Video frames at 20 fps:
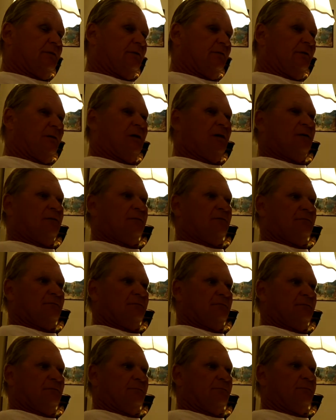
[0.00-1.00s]
Well,
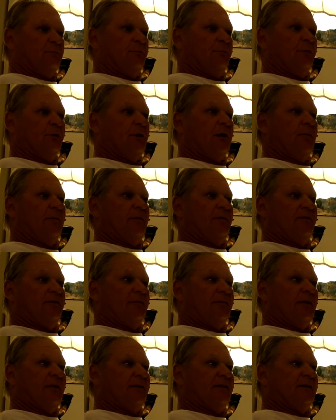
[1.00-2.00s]
probably
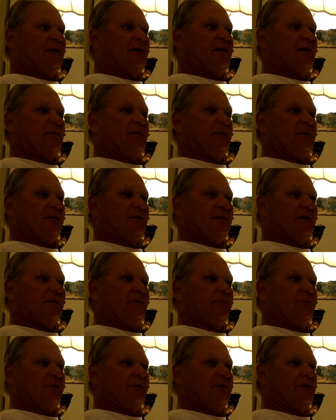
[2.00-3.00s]
from that time, I
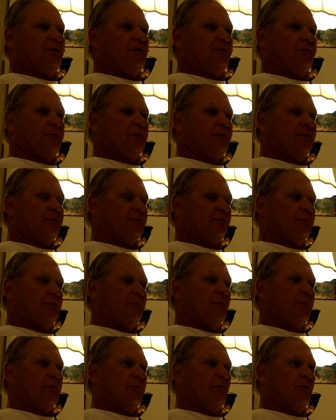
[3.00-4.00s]
really don't really
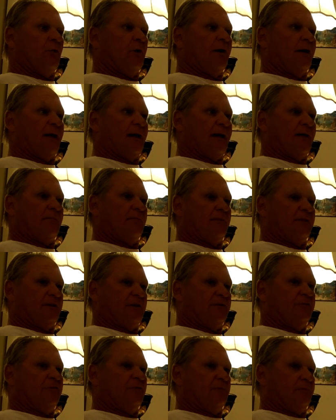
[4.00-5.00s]
remember what happened, but
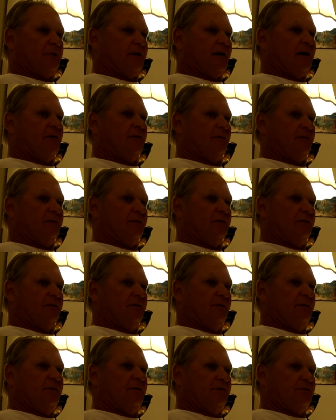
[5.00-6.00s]
they took me out in a
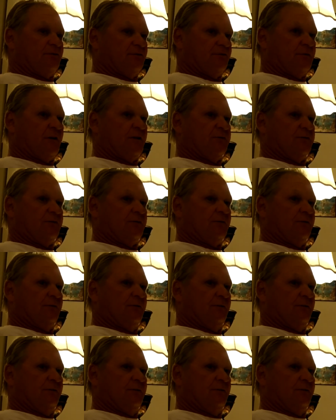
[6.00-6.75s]
stretcher.